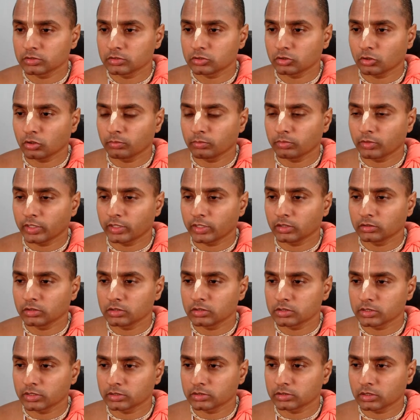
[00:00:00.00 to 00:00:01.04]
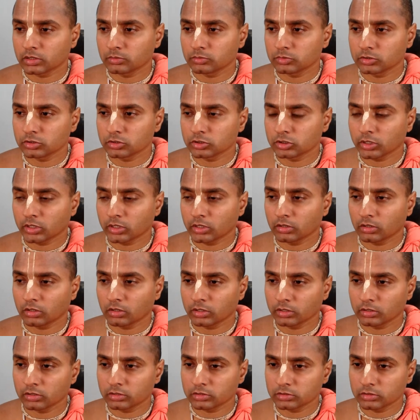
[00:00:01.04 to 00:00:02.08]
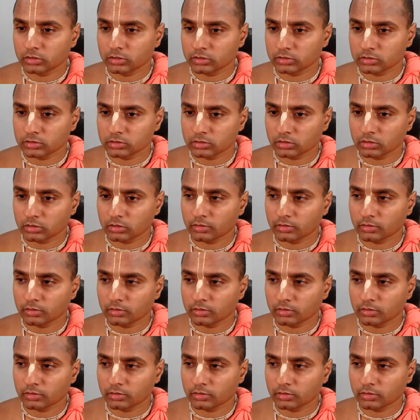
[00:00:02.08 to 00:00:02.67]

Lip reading: stop writing these exams and chant Hare Krishna instead.